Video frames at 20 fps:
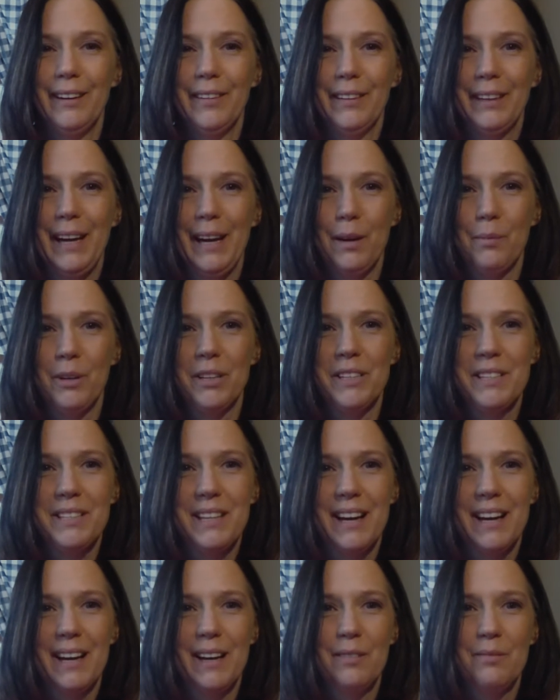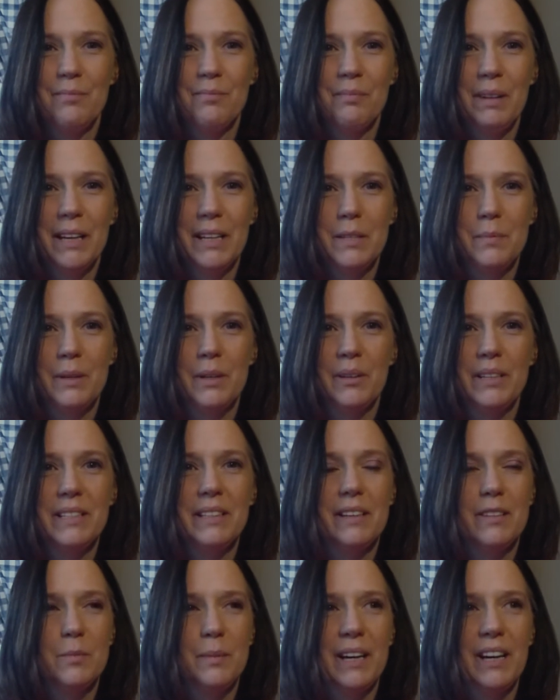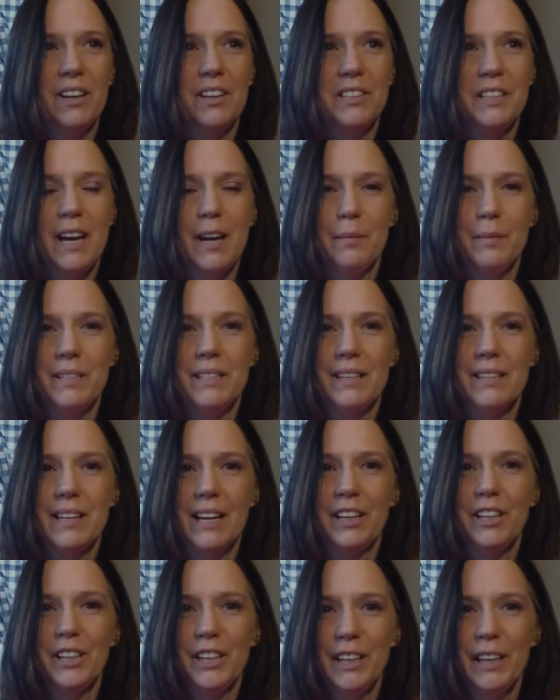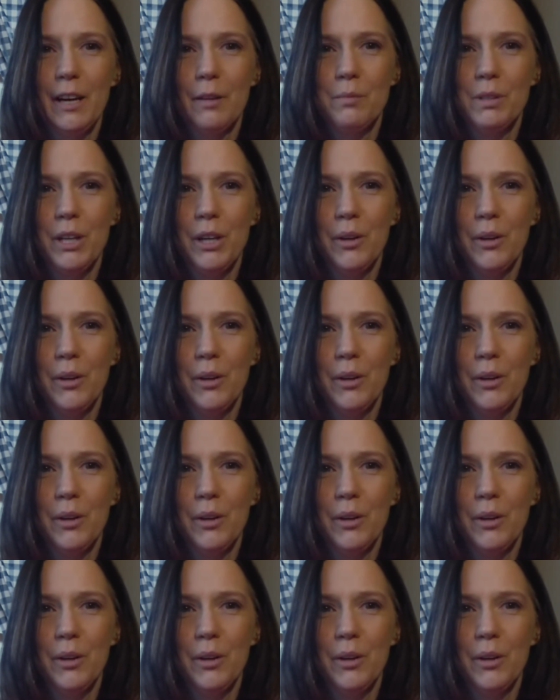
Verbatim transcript: know the cameras. Um, my husband always gives me a hard time and says I could have kept